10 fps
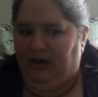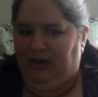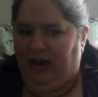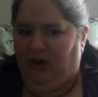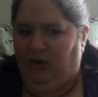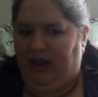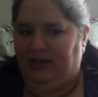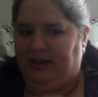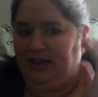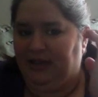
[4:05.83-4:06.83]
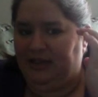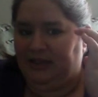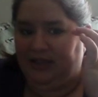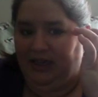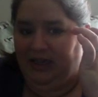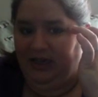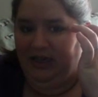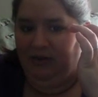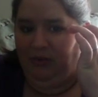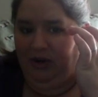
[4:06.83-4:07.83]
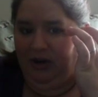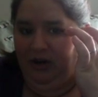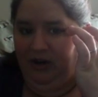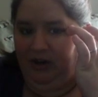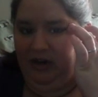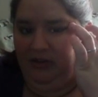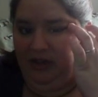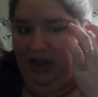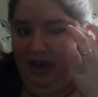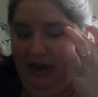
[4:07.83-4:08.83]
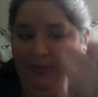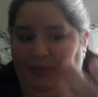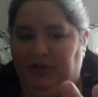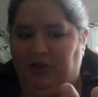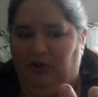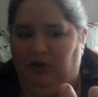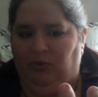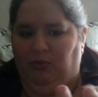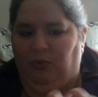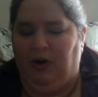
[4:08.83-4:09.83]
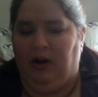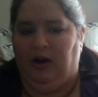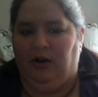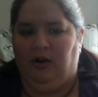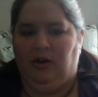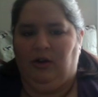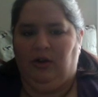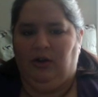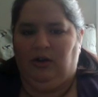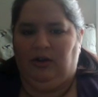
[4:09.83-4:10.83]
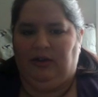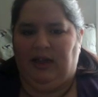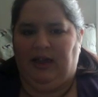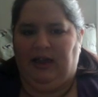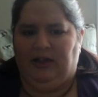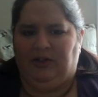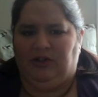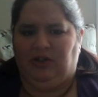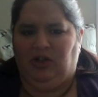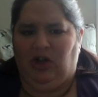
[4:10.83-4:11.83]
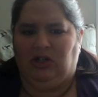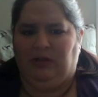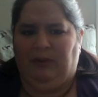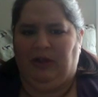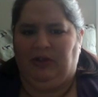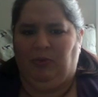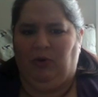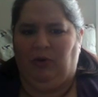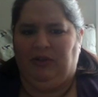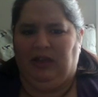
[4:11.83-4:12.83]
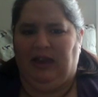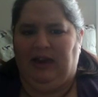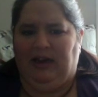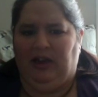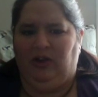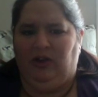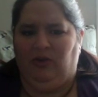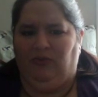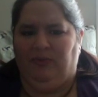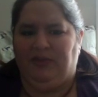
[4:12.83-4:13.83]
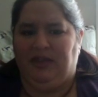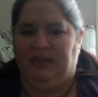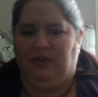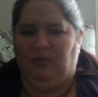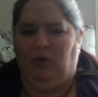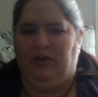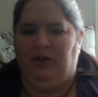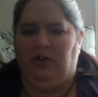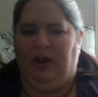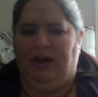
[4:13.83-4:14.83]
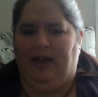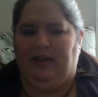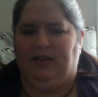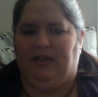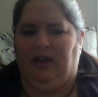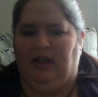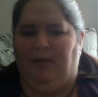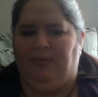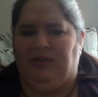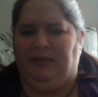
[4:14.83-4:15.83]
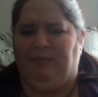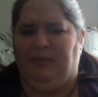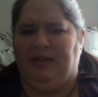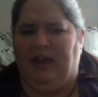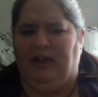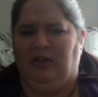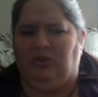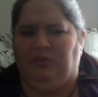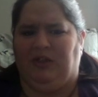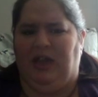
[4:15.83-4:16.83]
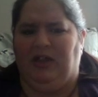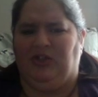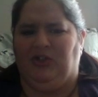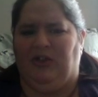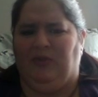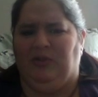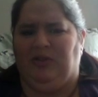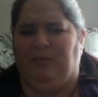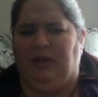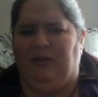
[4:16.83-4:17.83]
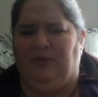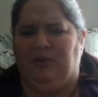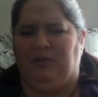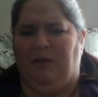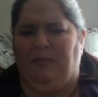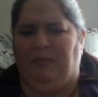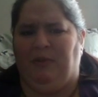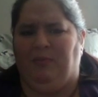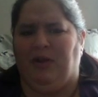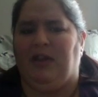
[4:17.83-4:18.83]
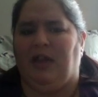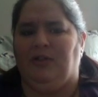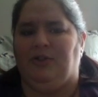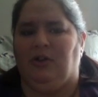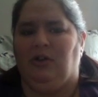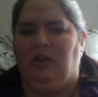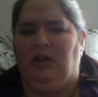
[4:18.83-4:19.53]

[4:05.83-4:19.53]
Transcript: Now, I did see where, you know, they had an episode where they talked about the lady from season 1 who had been diagnosed with cancer afterwards. I believe it was probably breast cancer.